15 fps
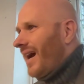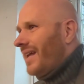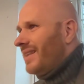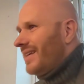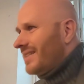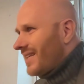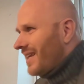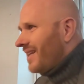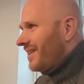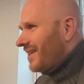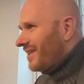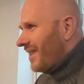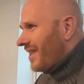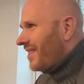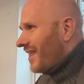And they say
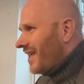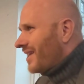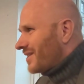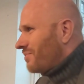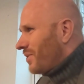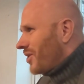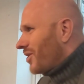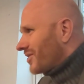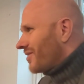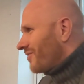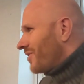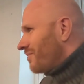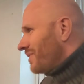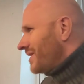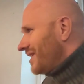they think it's because
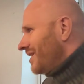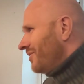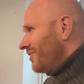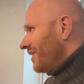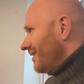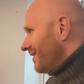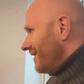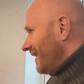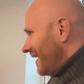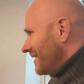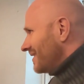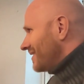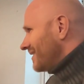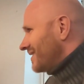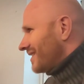of the material
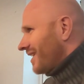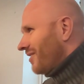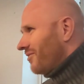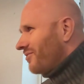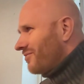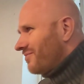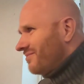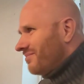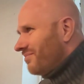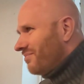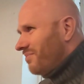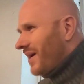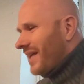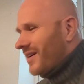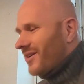lends itself
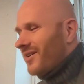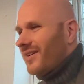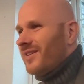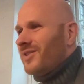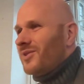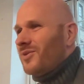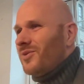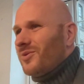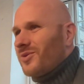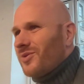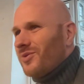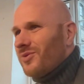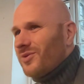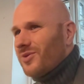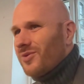better to
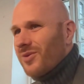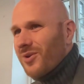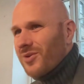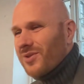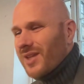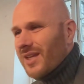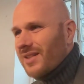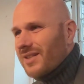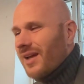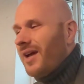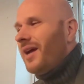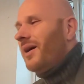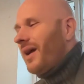those things.